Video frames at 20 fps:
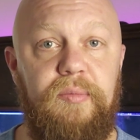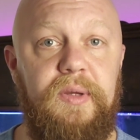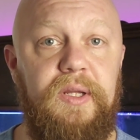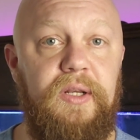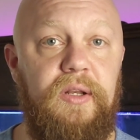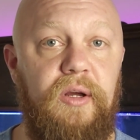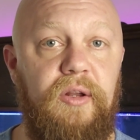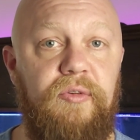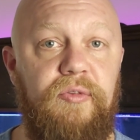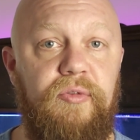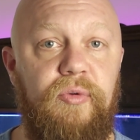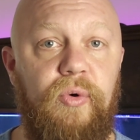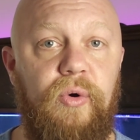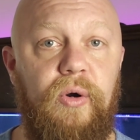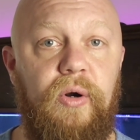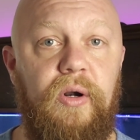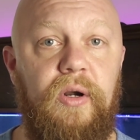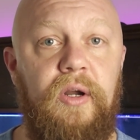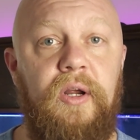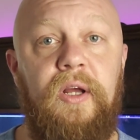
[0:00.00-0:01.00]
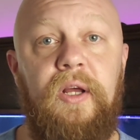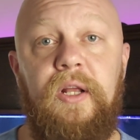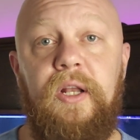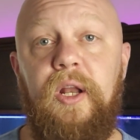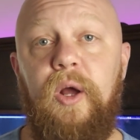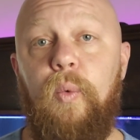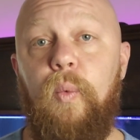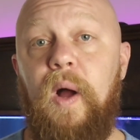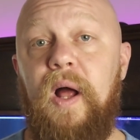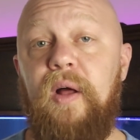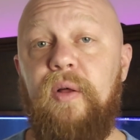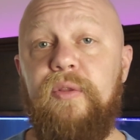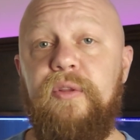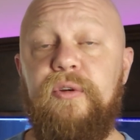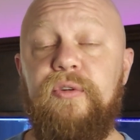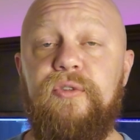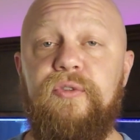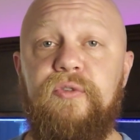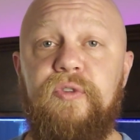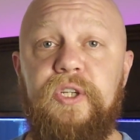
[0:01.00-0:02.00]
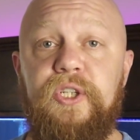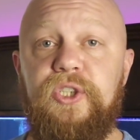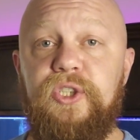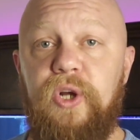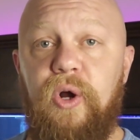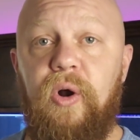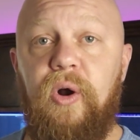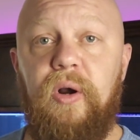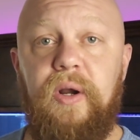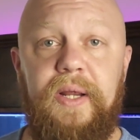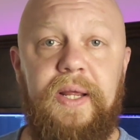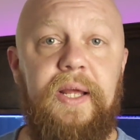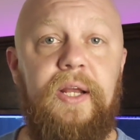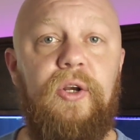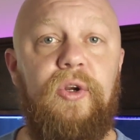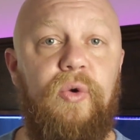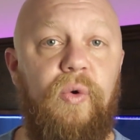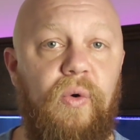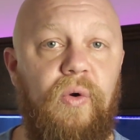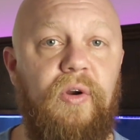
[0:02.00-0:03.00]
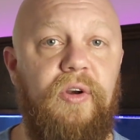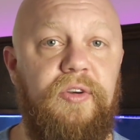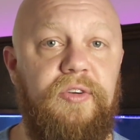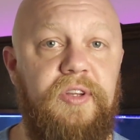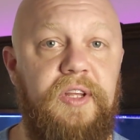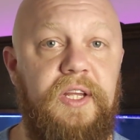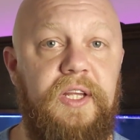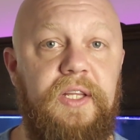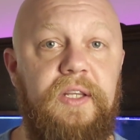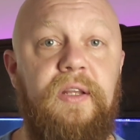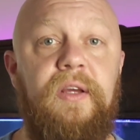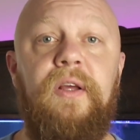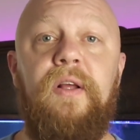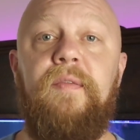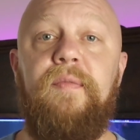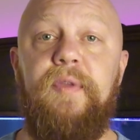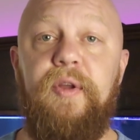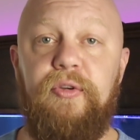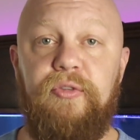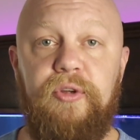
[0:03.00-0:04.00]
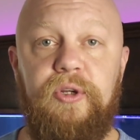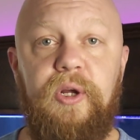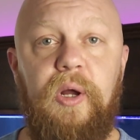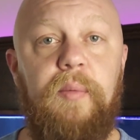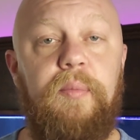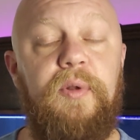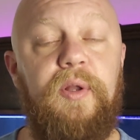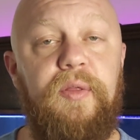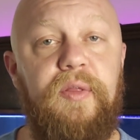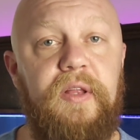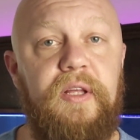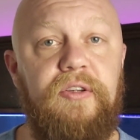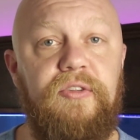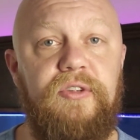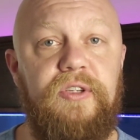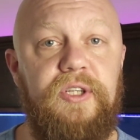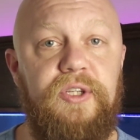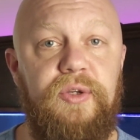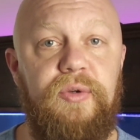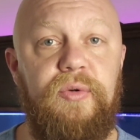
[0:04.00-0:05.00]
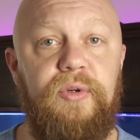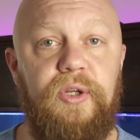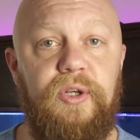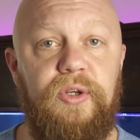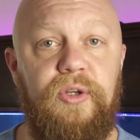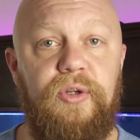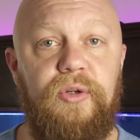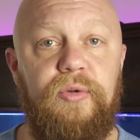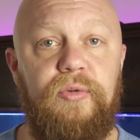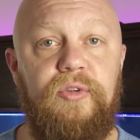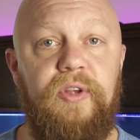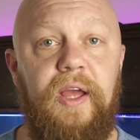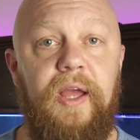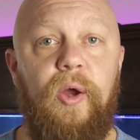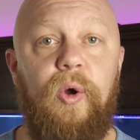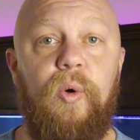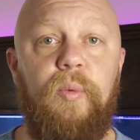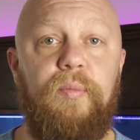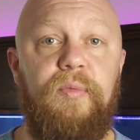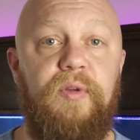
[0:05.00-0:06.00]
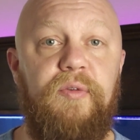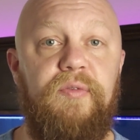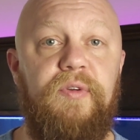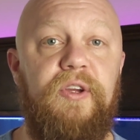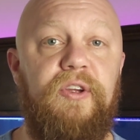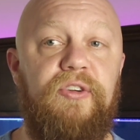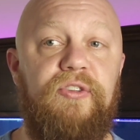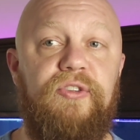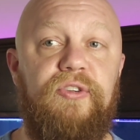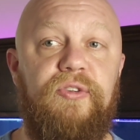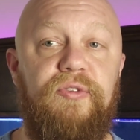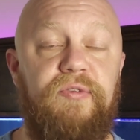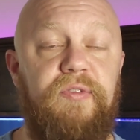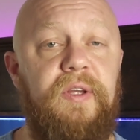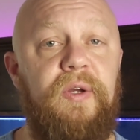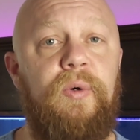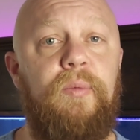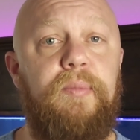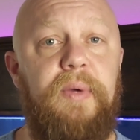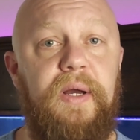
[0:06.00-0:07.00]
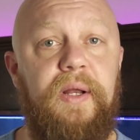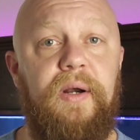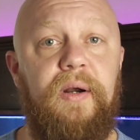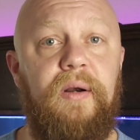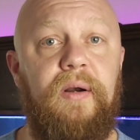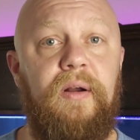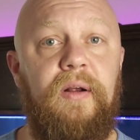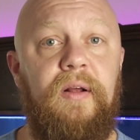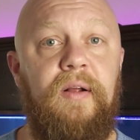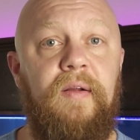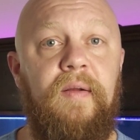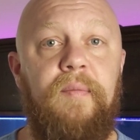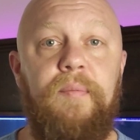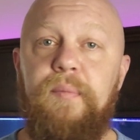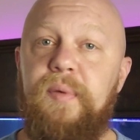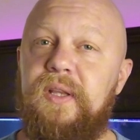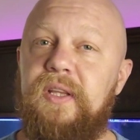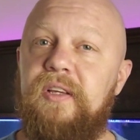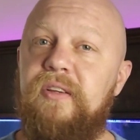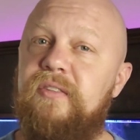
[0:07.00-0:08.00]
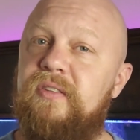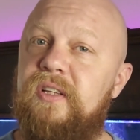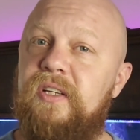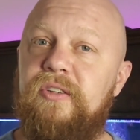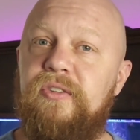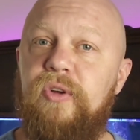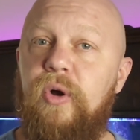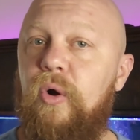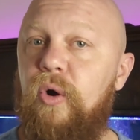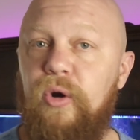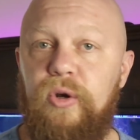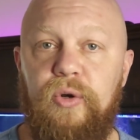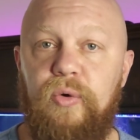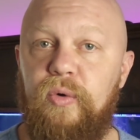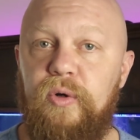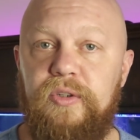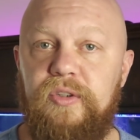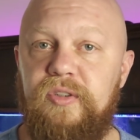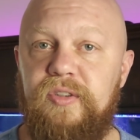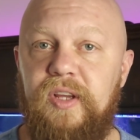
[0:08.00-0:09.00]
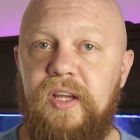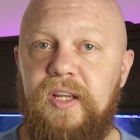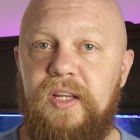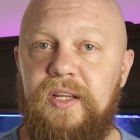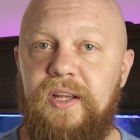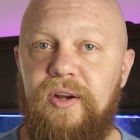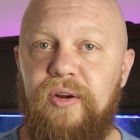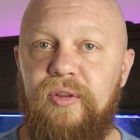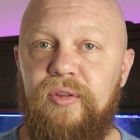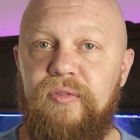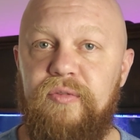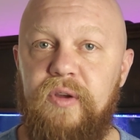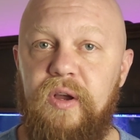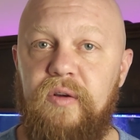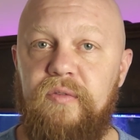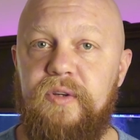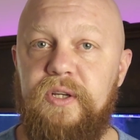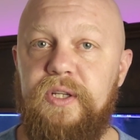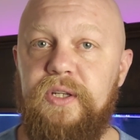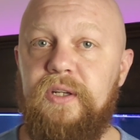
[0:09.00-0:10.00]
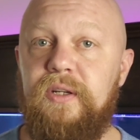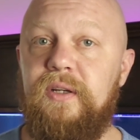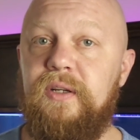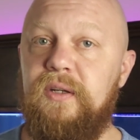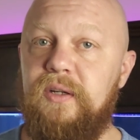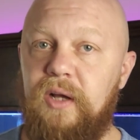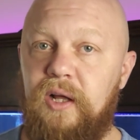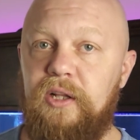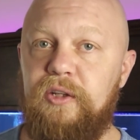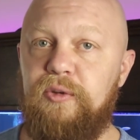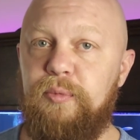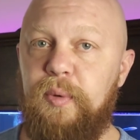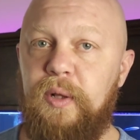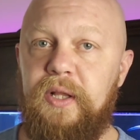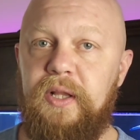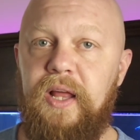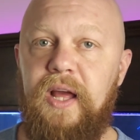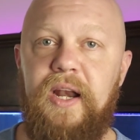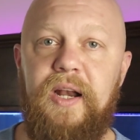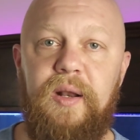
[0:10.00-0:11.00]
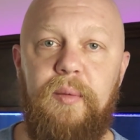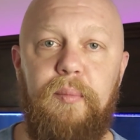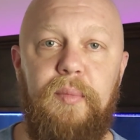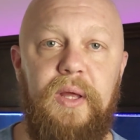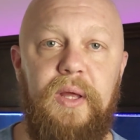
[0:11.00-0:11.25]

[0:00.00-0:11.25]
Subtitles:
and be done for. Now, while those fish are in quarantine, there's a couple of things that you can do to help the fish feel better, but these things aren't going to take care of the velvet. I'll explain that in a